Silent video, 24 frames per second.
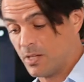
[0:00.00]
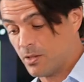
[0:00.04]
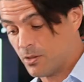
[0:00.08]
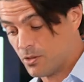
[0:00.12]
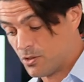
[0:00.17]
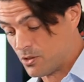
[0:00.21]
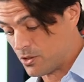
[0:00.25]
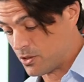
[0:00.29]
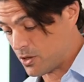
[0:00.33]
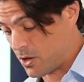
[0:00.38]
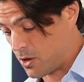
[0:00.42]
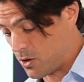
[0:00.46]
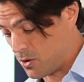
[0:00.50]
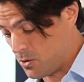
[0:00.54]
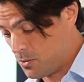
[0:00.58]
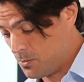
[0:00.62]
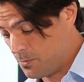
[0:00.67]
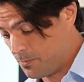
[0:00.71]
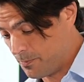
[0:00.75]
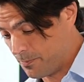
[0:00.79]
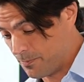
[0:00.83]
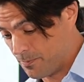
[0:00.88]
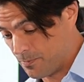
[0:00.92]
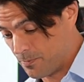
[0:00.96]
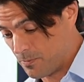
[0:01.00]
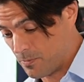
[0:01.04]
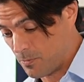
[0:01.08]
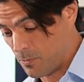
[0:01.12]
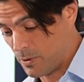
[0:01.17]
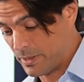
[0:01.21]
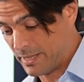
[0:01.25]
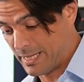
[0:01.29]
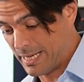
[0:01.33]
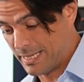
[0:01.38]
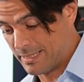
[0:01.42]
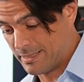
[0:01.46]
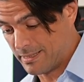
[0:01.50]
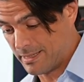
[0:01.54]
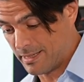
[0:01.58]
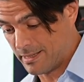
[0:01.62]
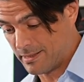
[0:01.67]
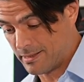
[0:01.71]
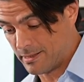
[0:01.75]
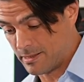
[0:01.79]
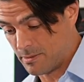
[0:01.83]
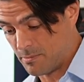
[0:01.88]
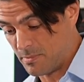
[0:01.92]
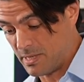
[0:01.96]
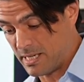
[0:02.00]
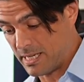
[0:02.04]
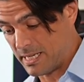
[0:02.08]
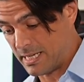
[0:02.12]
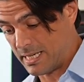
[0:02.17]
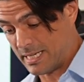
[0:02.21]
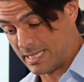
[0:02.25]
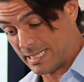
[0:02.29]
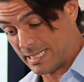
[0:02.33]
So what that says to me